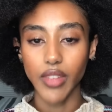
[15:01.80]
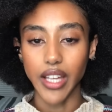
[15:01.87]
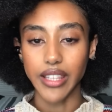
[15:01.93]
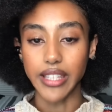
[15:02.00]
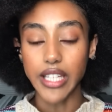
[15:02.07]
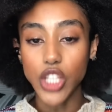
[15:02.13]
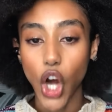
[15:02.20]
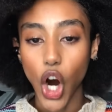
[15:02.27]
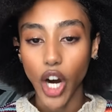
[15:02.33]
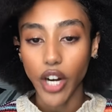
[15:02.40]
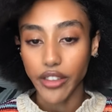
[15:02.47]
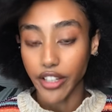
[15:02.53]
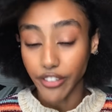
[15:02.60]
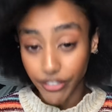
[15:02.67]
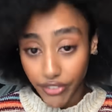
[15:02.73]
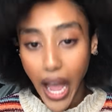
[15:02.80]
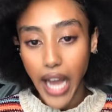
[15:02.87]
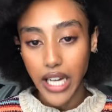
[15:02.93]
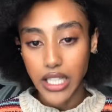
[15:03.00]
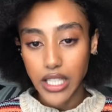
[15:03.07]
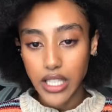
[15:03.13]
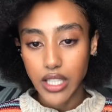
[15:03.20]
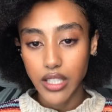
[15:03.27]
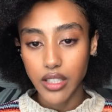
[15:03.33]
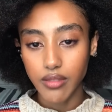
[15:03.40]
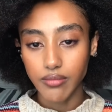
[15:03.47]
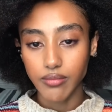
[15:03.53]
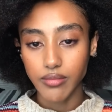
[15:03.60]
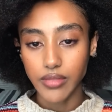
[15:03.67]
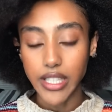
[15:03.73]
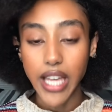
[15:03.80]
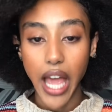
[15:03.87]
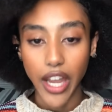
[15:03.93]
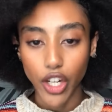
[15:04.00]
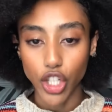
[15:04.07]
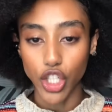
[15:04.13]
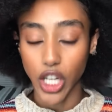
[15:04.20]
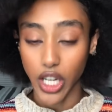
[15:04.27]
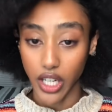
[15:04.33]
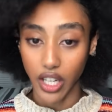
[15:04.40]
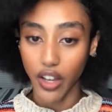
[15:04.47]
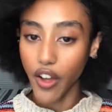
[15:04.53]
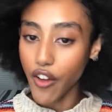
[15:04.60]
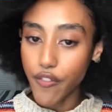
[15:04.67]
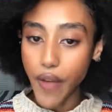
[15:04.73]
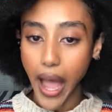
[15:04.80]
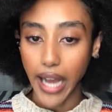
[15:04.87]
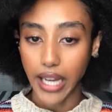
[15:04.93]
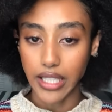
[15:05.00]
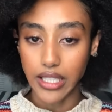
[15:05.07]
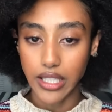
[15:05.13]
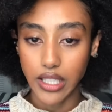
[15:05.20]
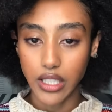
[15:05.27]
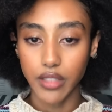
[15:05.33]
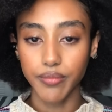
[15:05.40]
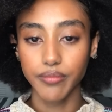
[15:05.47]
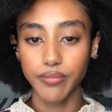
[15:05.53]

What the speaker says: These are the facts, the energetic facts.